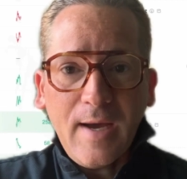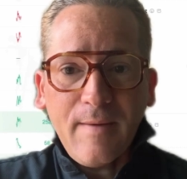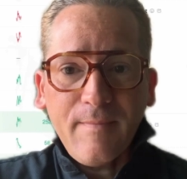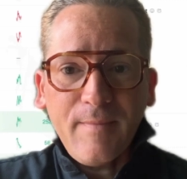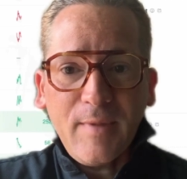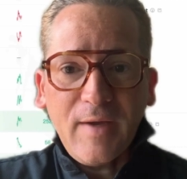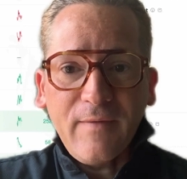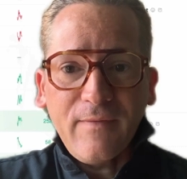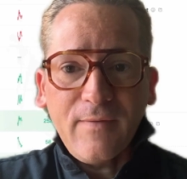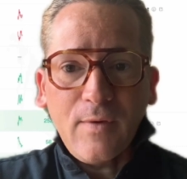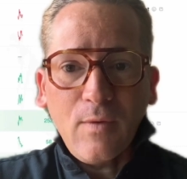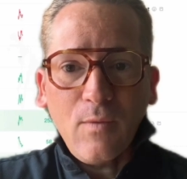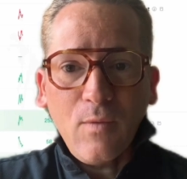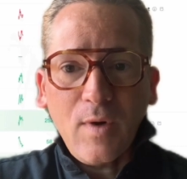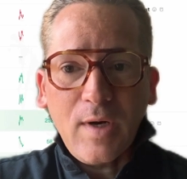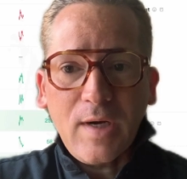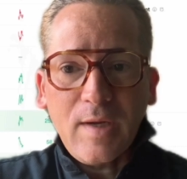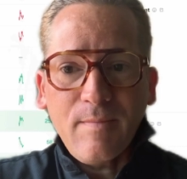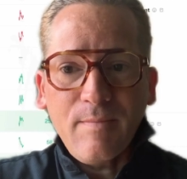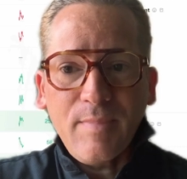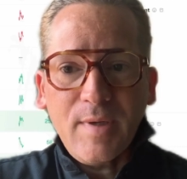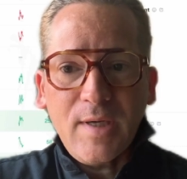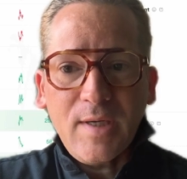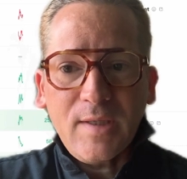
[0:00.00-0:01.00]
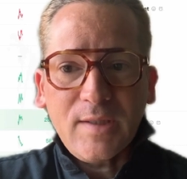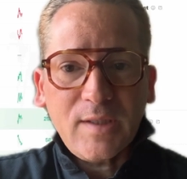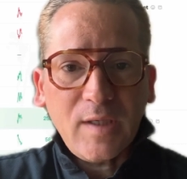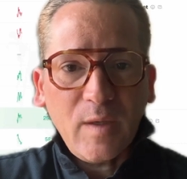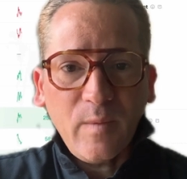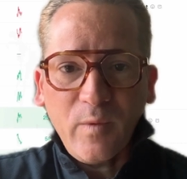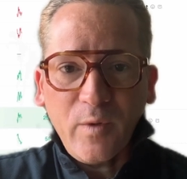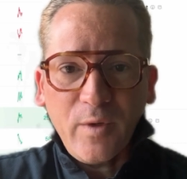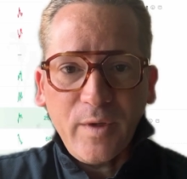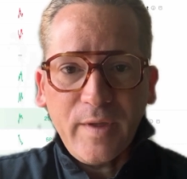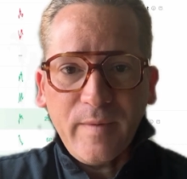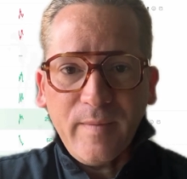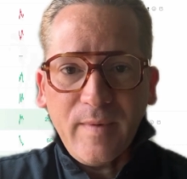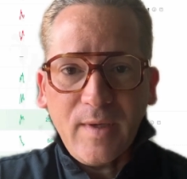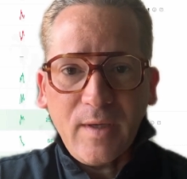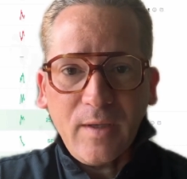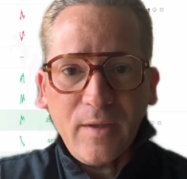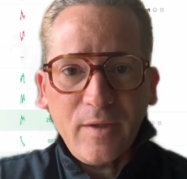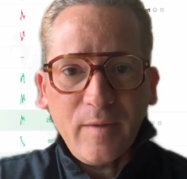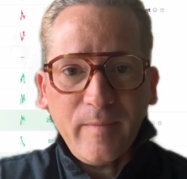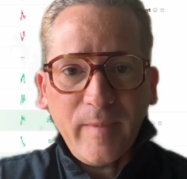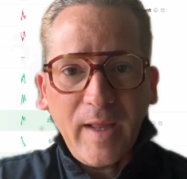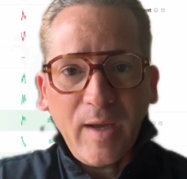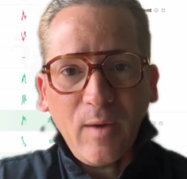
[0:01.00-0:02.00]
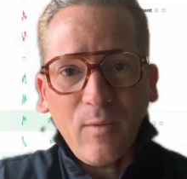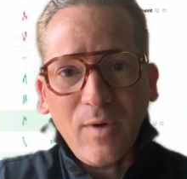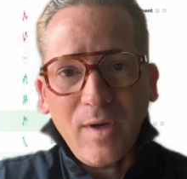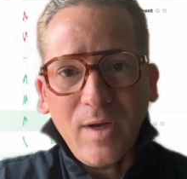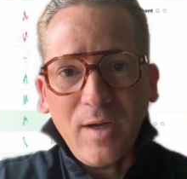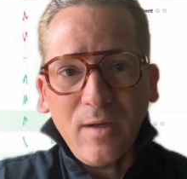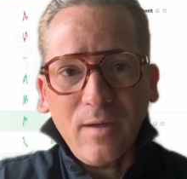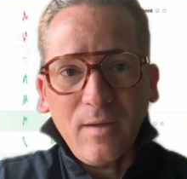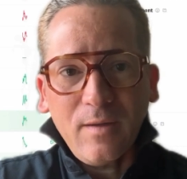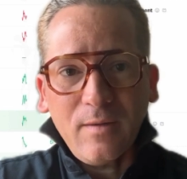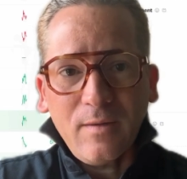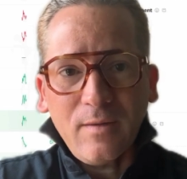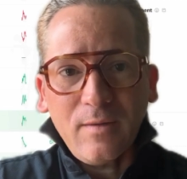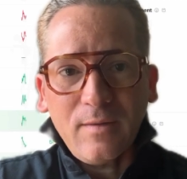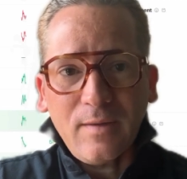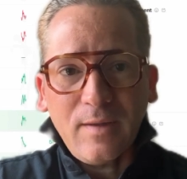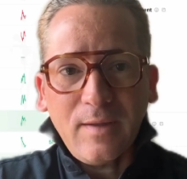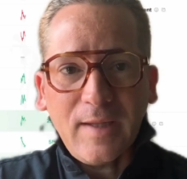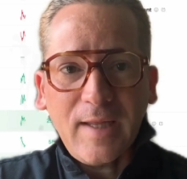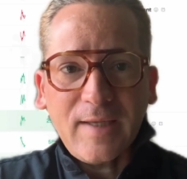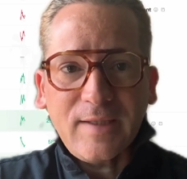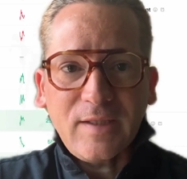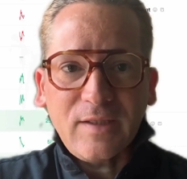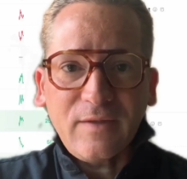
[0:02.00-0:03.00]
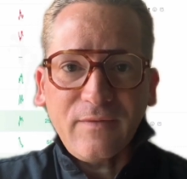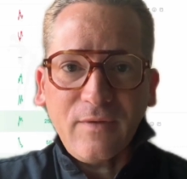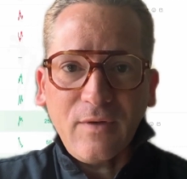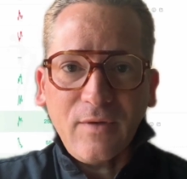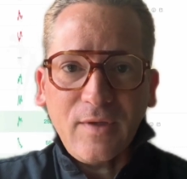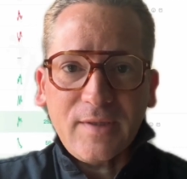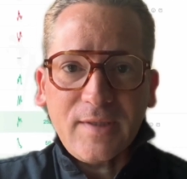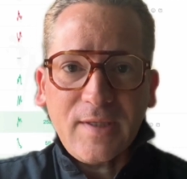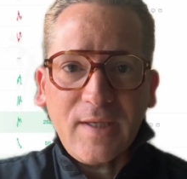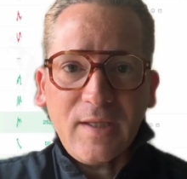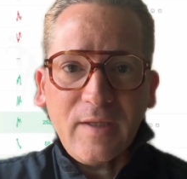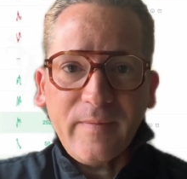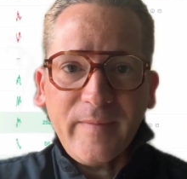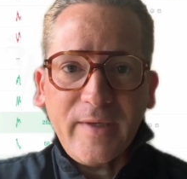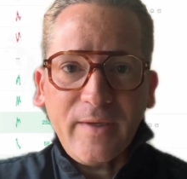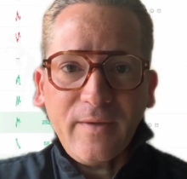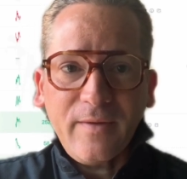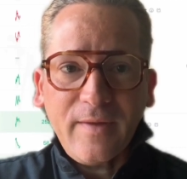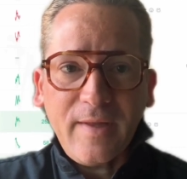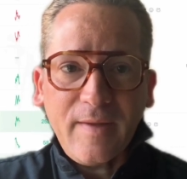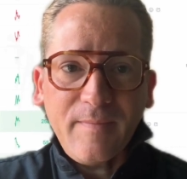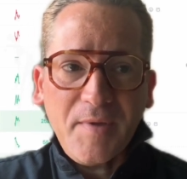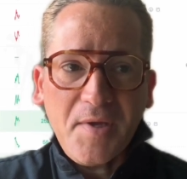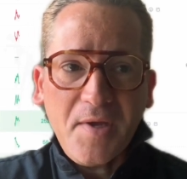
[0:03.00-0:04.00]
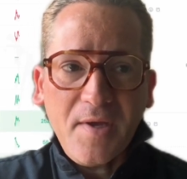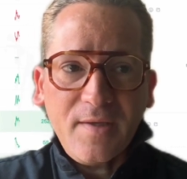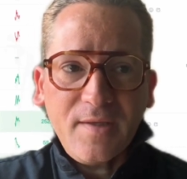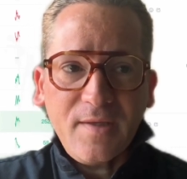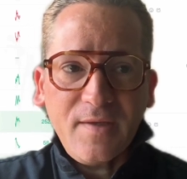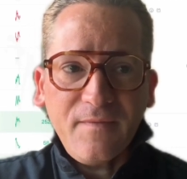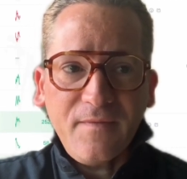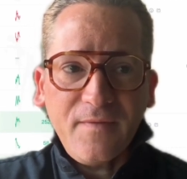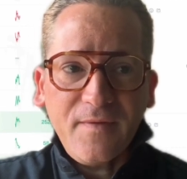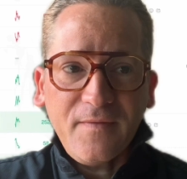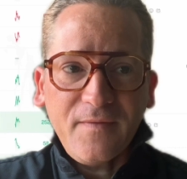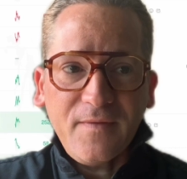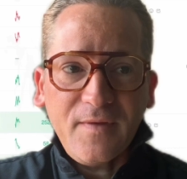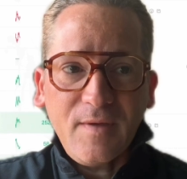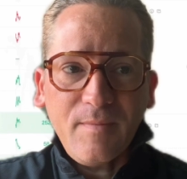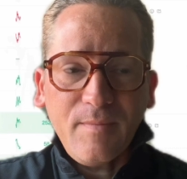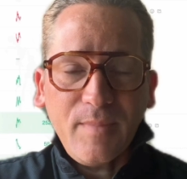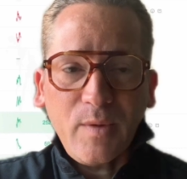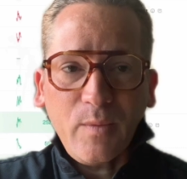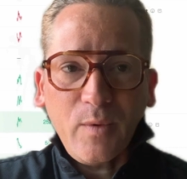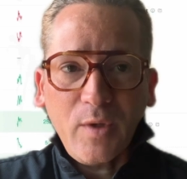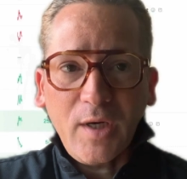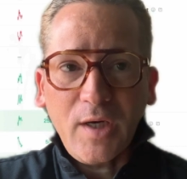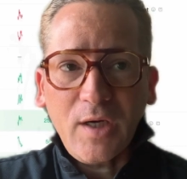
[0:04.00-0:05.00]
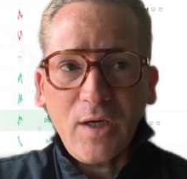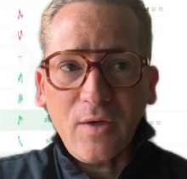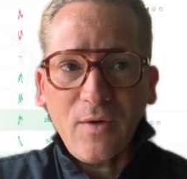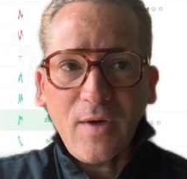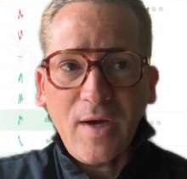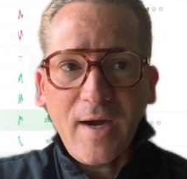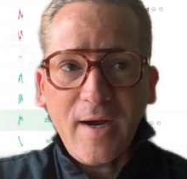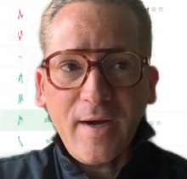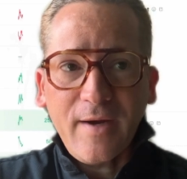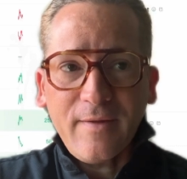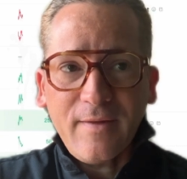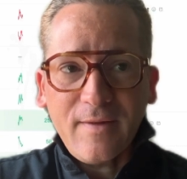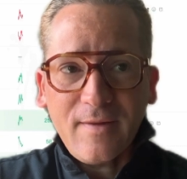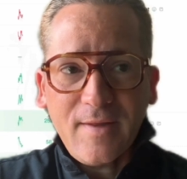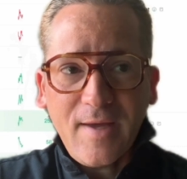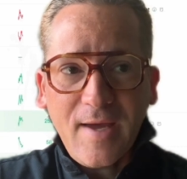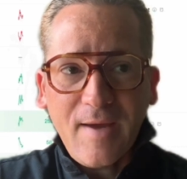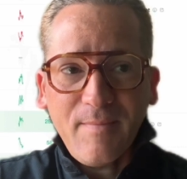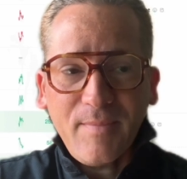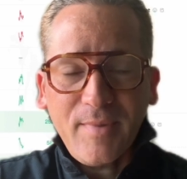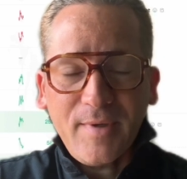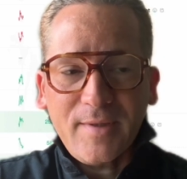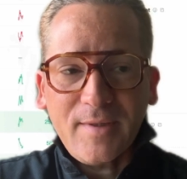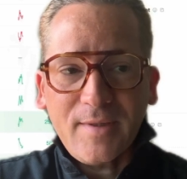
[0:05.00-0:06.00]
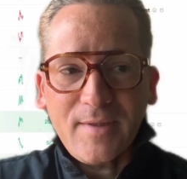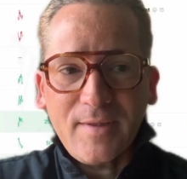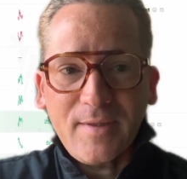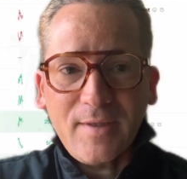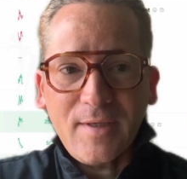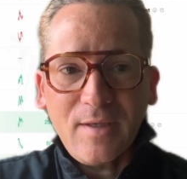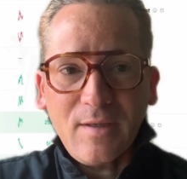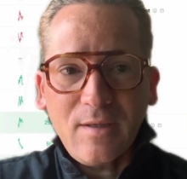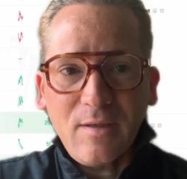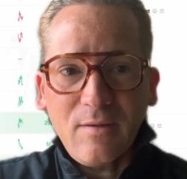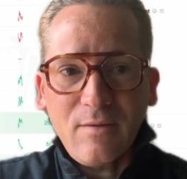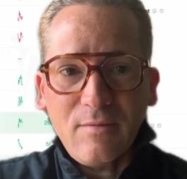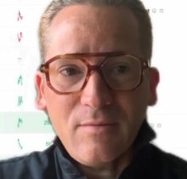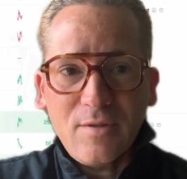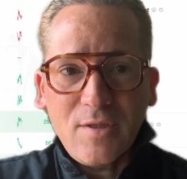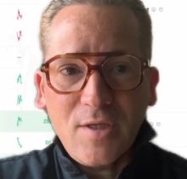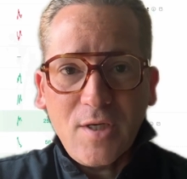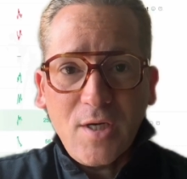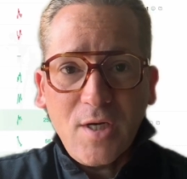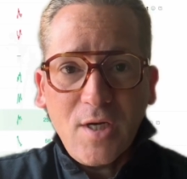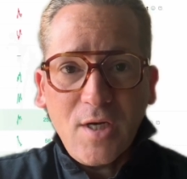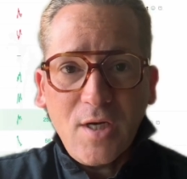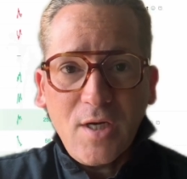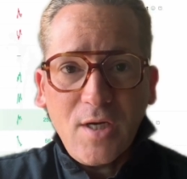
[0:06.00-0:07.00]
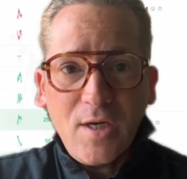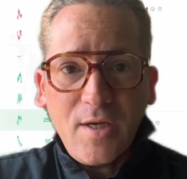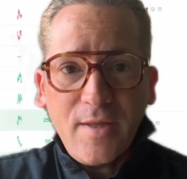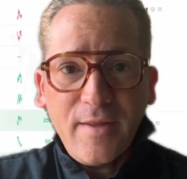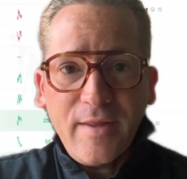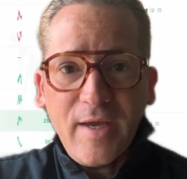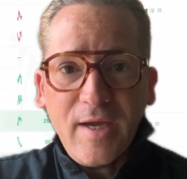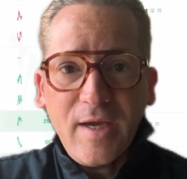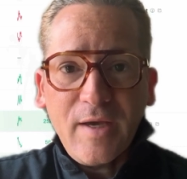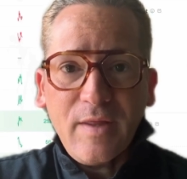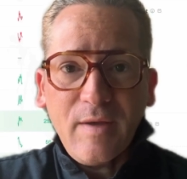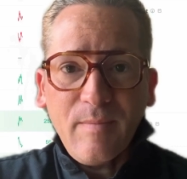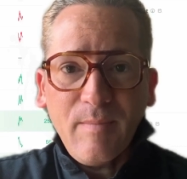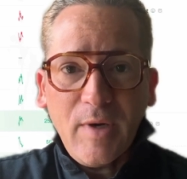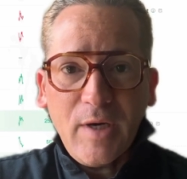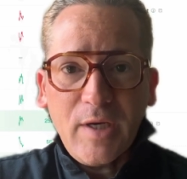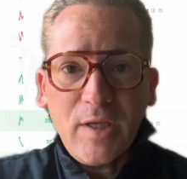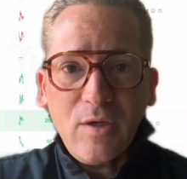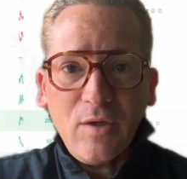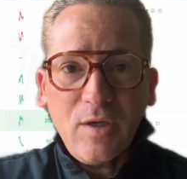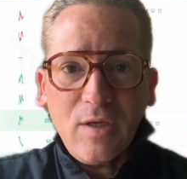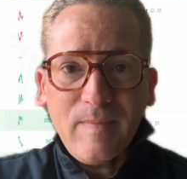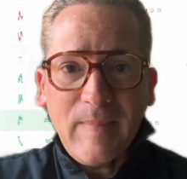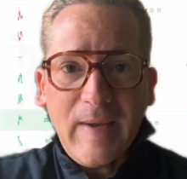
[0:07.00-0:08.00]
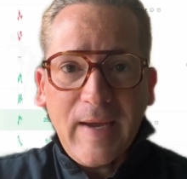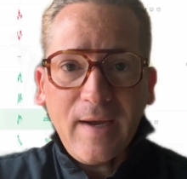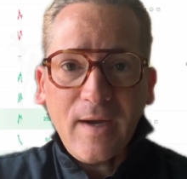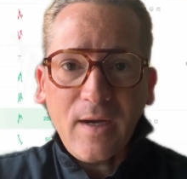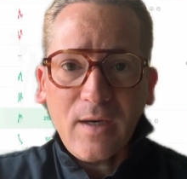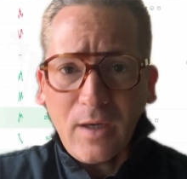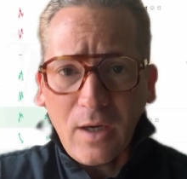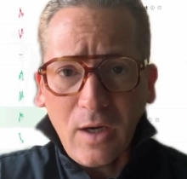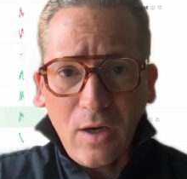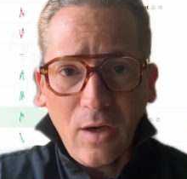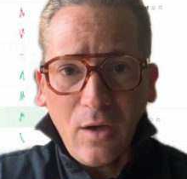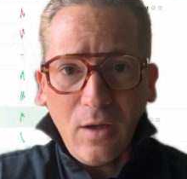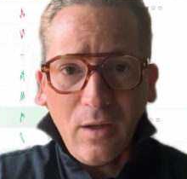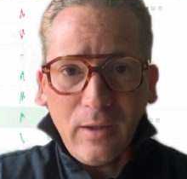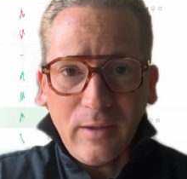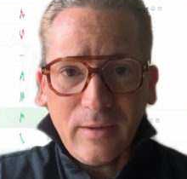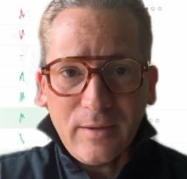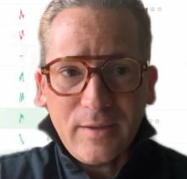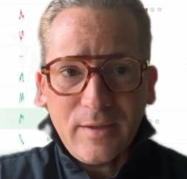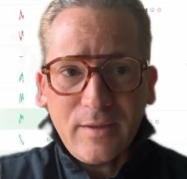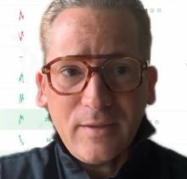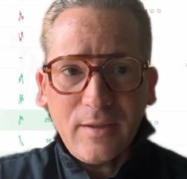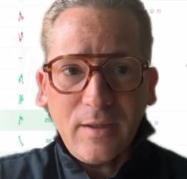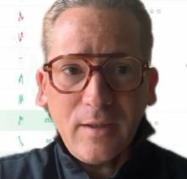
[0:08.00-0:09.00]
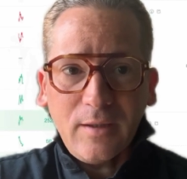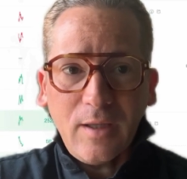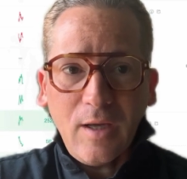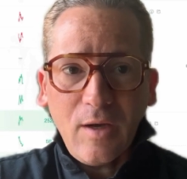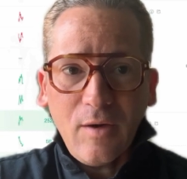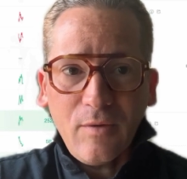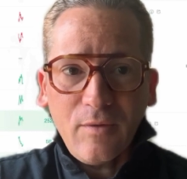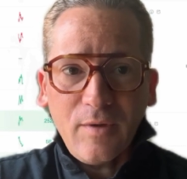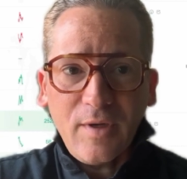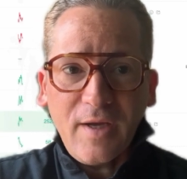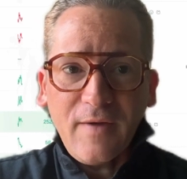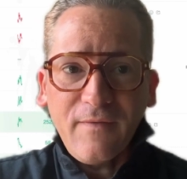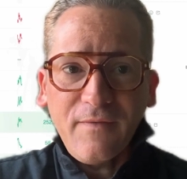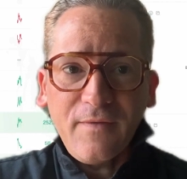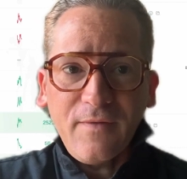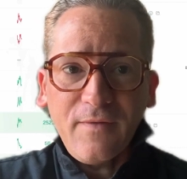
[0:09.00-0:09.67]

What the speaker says: If you want to be somewhere in the middle and you're like, well, let's just focus on the middle, that'd be $18.50. But we're going to go higher than that. But, you know, think of the money you can make on calls alone. If